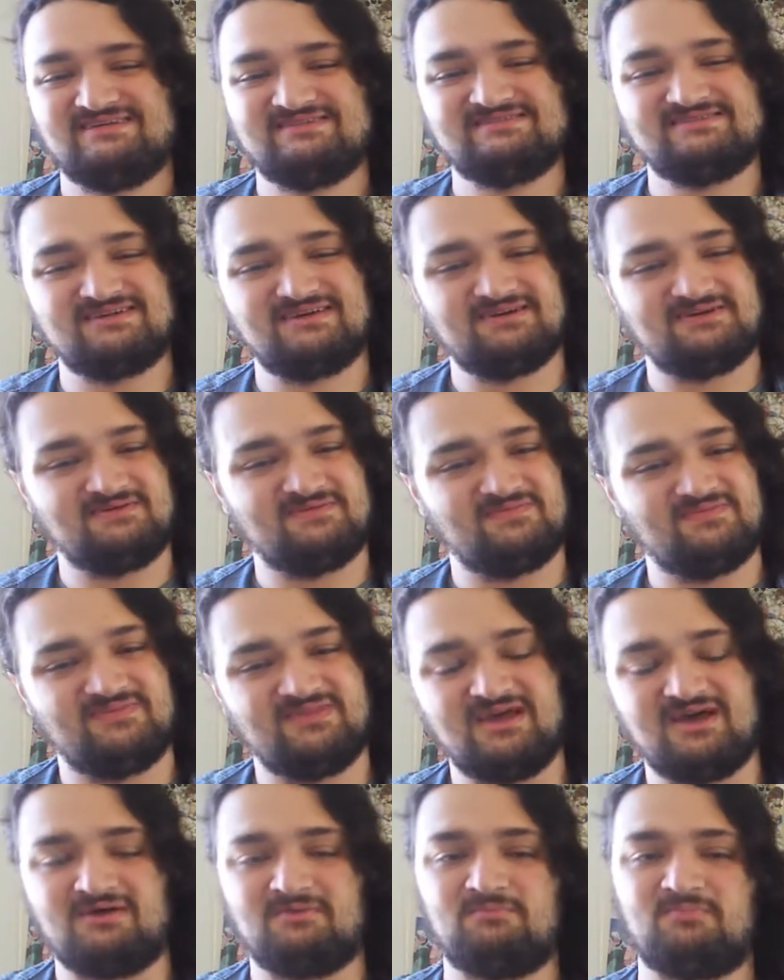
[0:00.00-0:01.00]
So,
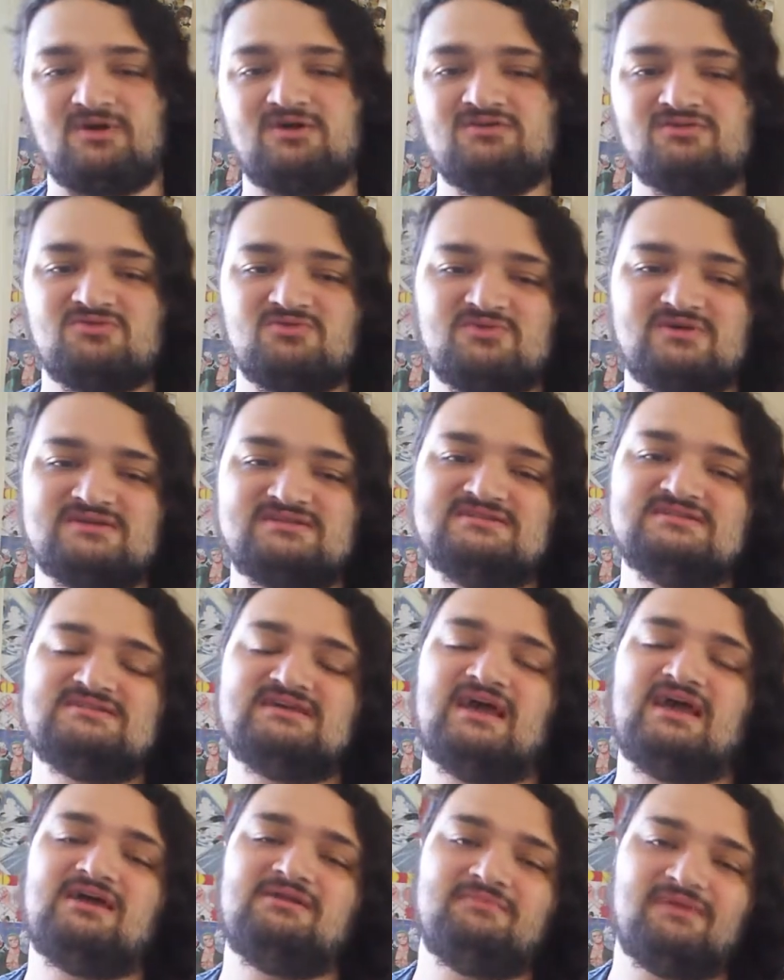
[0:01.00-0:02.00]
yeah, Burn the Witch is an
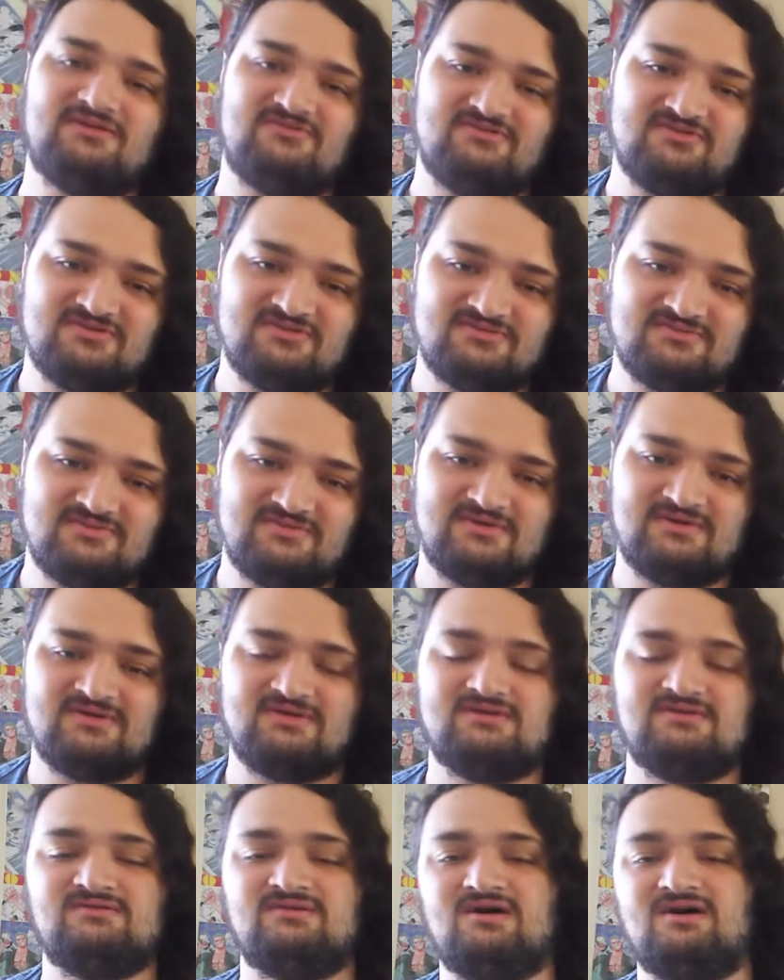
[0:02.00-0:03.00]
anime film,
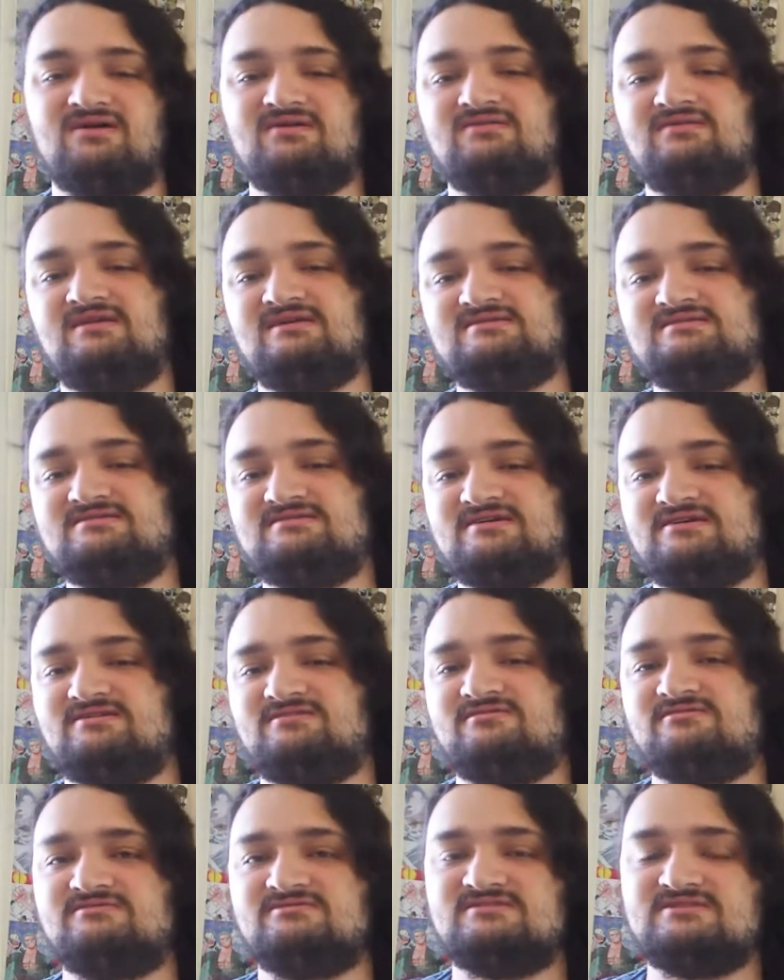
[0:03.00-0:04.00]
not
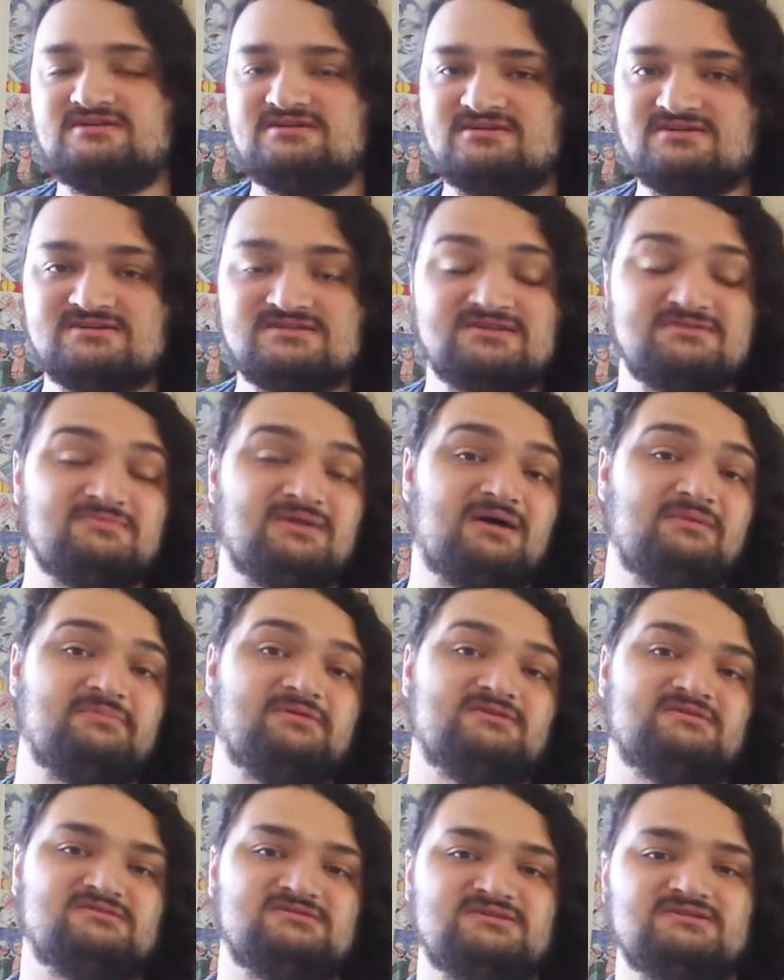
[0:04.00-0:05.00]
necessarily a series. It might
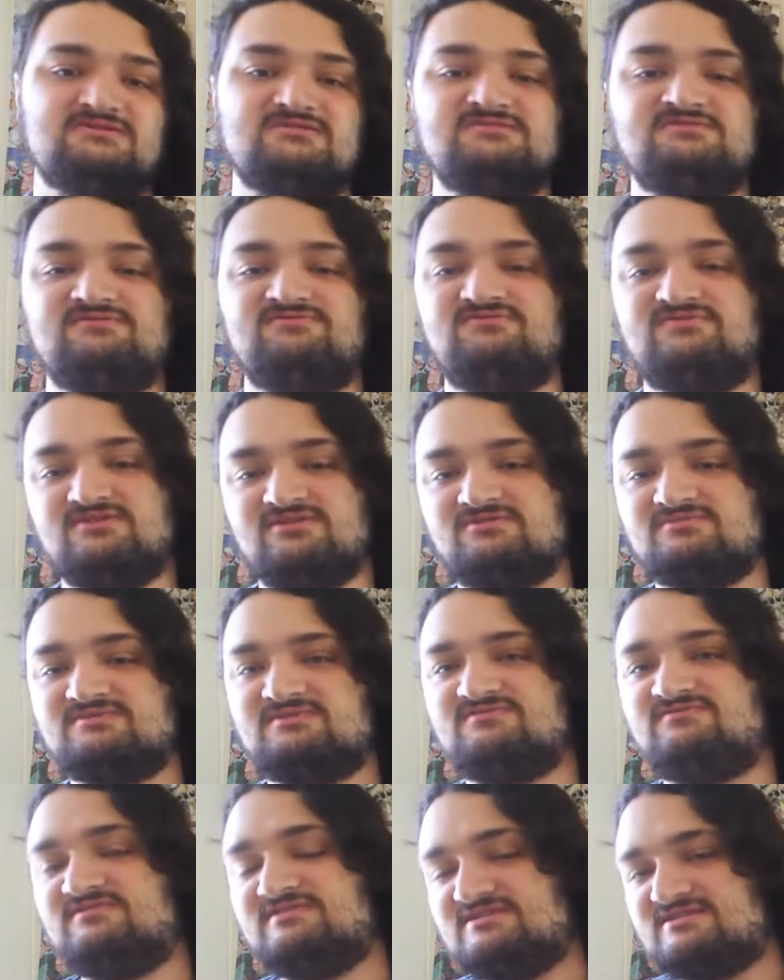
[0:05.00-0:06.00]
be a series of films
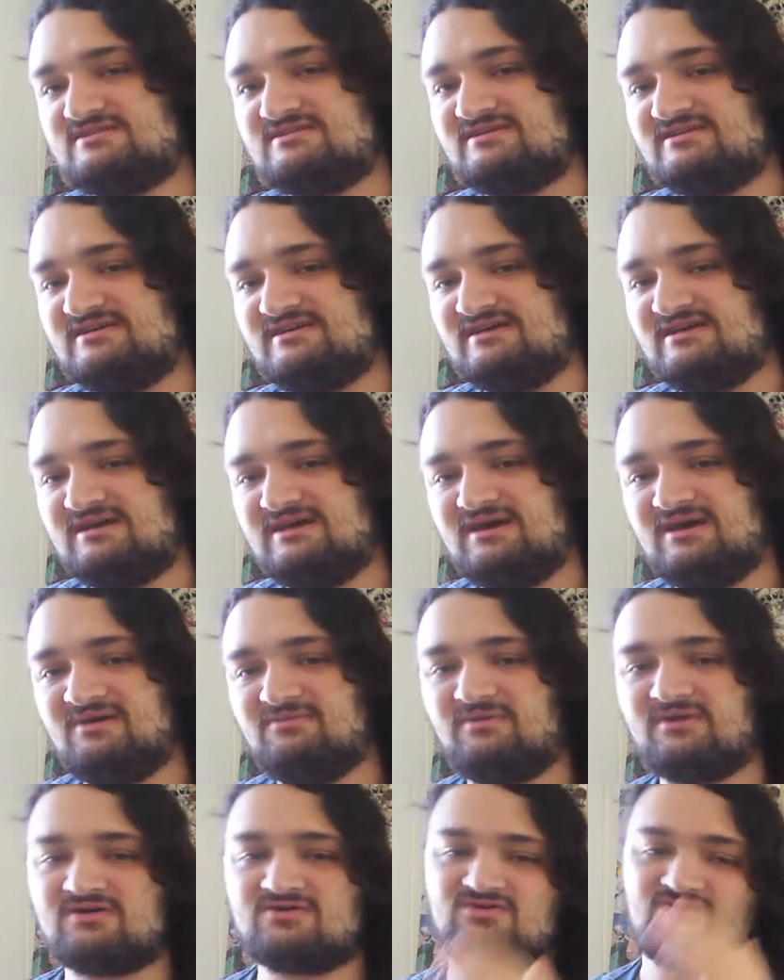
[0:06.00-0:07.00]
eventually.
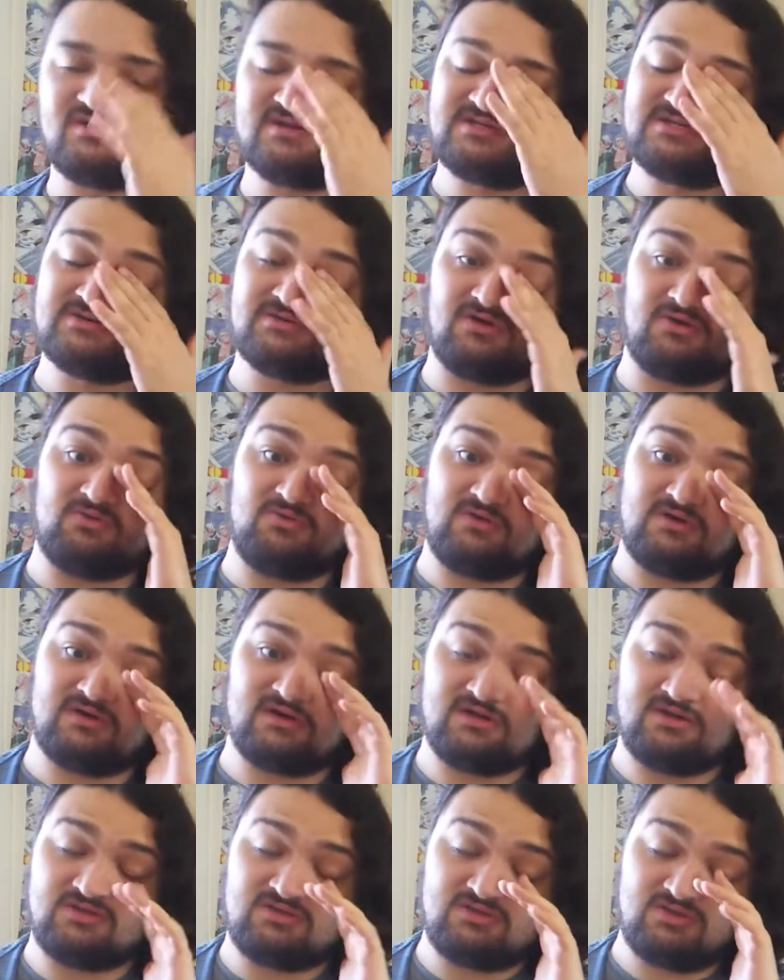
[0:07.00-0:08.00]
But Crunchyroll, what are
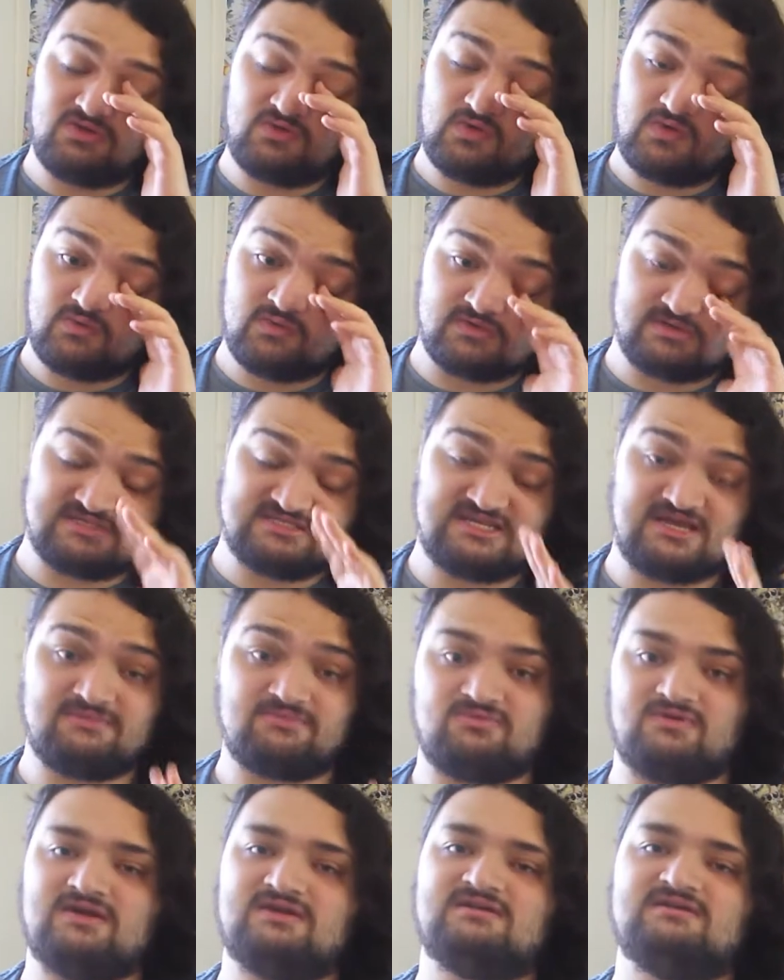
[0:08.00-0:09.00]
you doing with
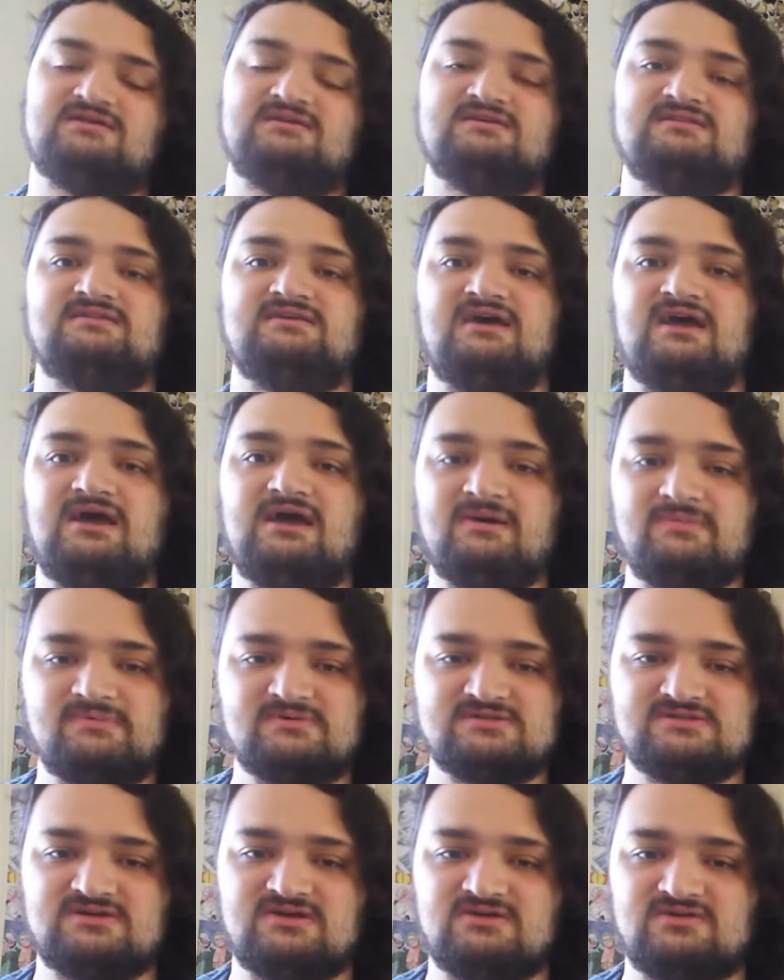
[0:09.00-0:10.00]
separating into
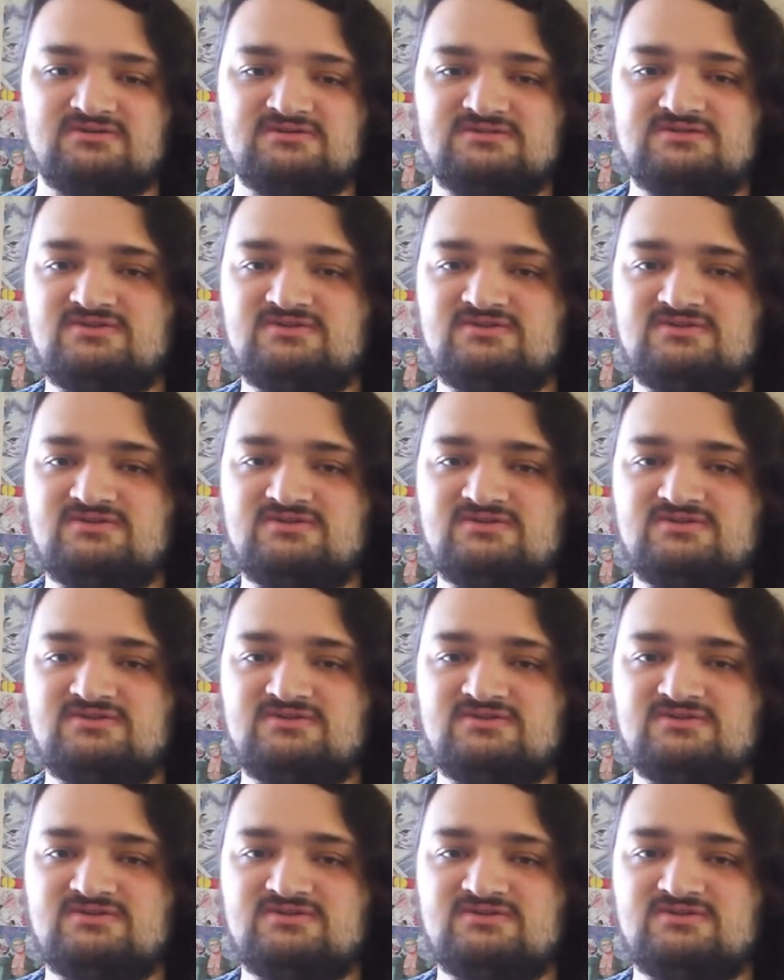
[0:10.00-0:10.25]
episodes?